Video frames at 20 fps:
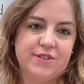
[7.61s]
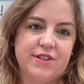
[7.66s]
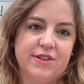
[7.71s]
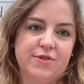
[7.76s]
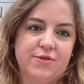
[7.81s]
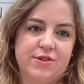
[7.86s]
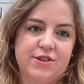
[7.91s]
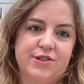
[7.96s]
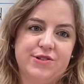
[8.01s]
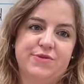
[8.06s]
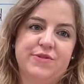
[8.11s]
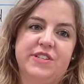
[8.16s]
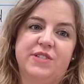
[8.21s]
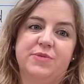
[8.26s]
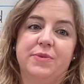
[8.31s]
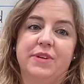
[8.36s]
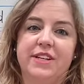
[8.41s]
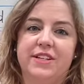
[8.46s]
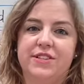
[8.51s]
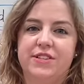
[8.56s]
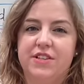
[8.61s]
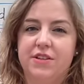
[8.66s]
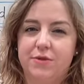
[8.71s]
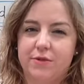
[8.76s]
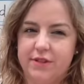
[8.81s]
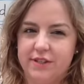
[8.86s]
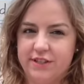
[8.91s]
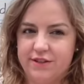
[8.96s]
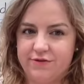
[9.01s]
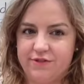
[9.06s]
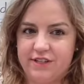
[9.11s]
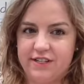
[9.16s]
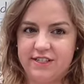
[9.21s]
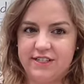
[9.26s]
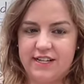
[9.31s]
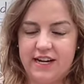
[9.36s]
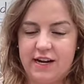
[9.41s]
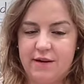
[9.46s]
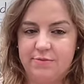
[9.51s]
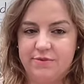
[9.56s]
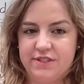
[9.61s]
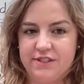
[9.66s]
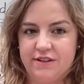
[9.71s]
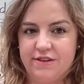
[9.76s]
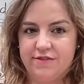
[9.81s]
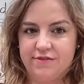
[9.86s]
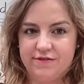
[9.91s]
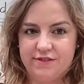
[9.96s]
in order to explain to you the different types of